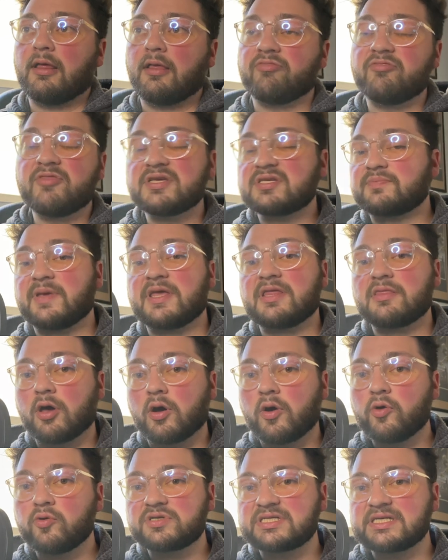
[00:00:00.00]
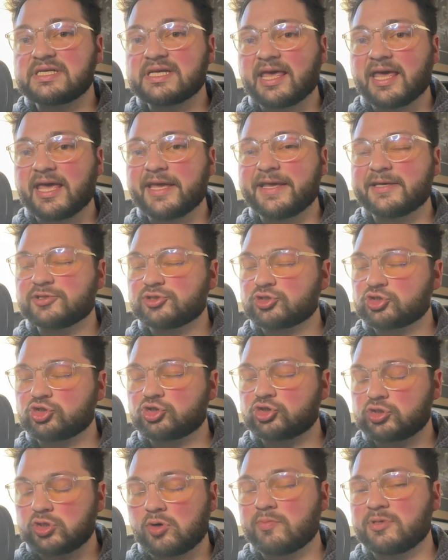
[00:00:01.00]
This made the OTK
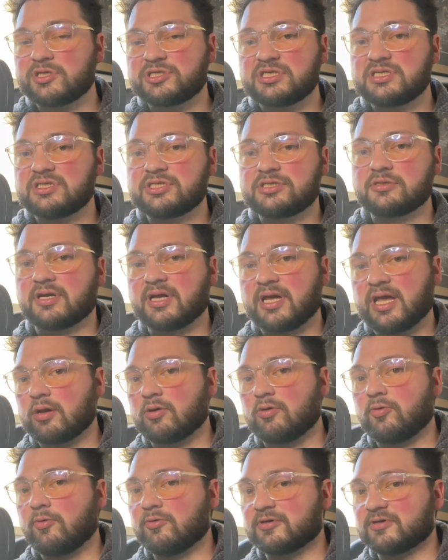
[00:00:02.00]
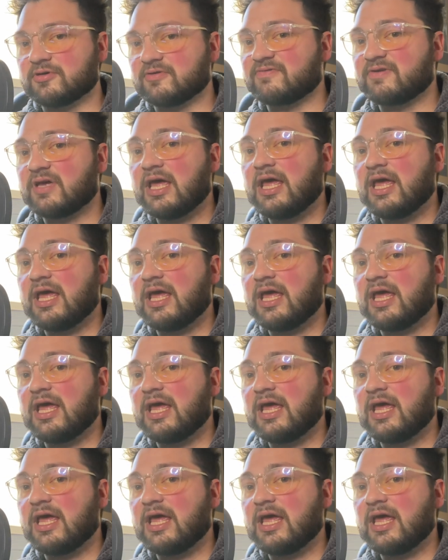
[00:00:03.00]
so much easier to get a hold of